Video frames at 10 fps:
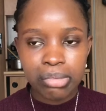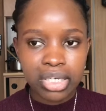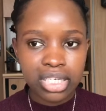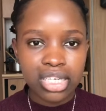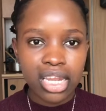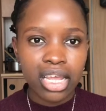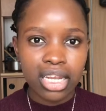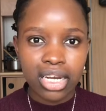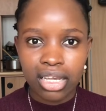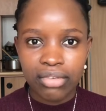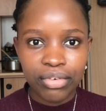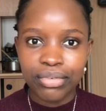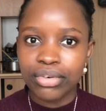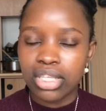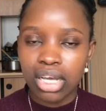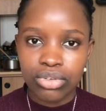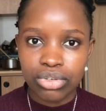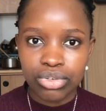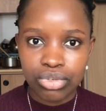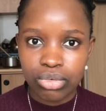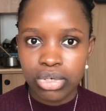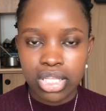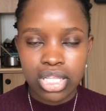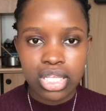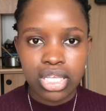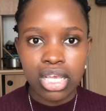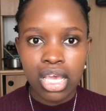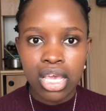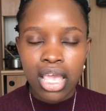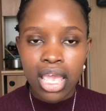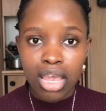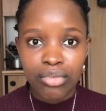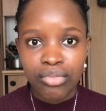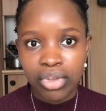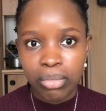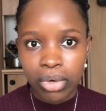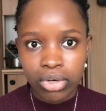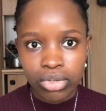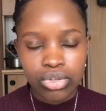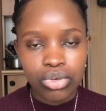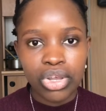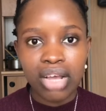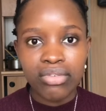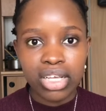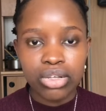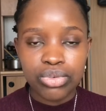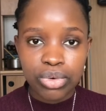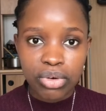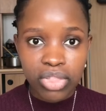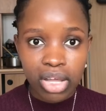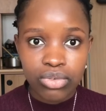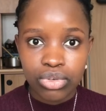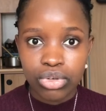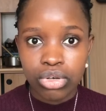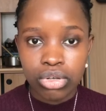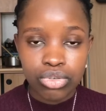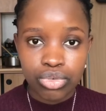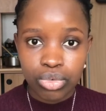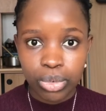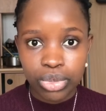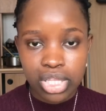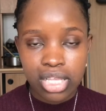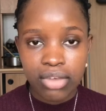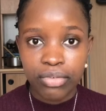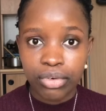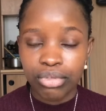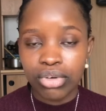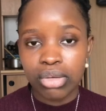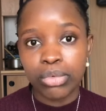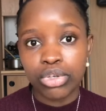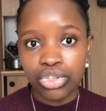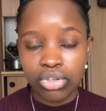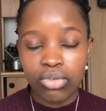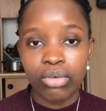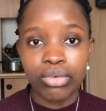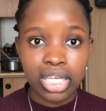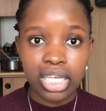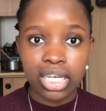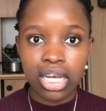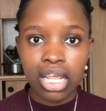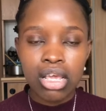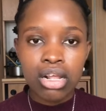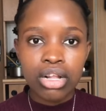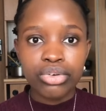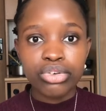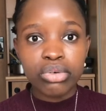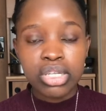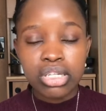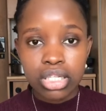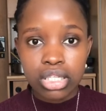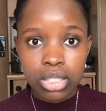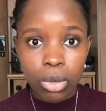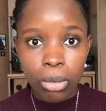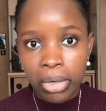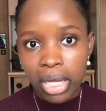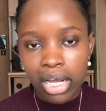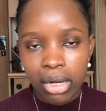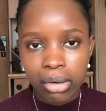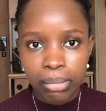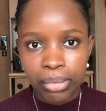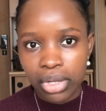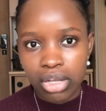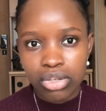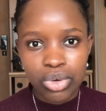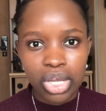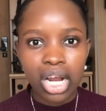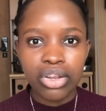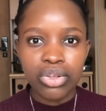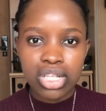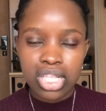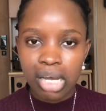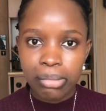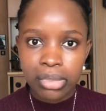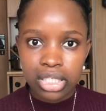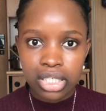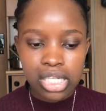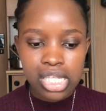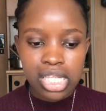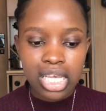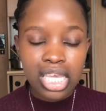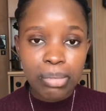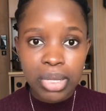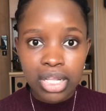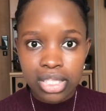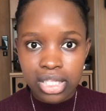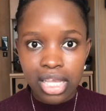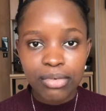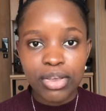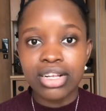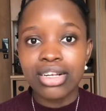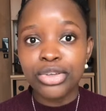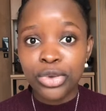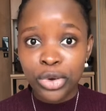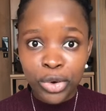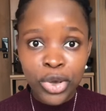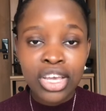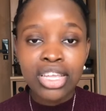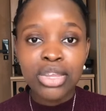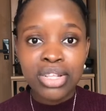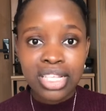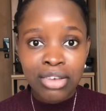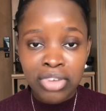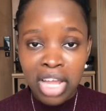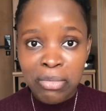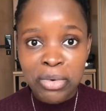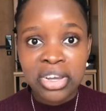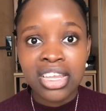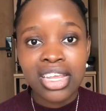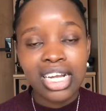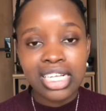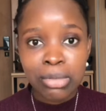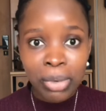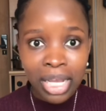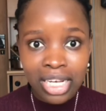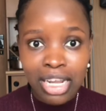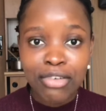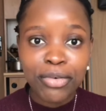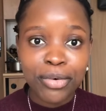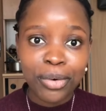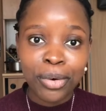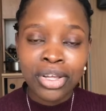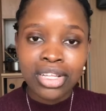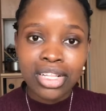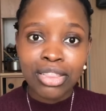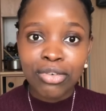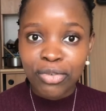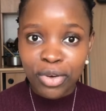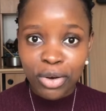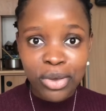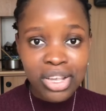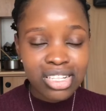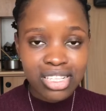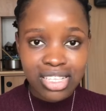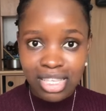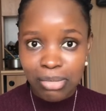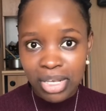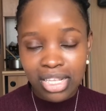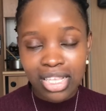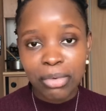Imagine earning like 4,000 zloty every month. So you have like 12,000 zloty for 3 months just for working during the summer break. So you can use that money. Keep it safe, you know, you save that money and spend for the following semester.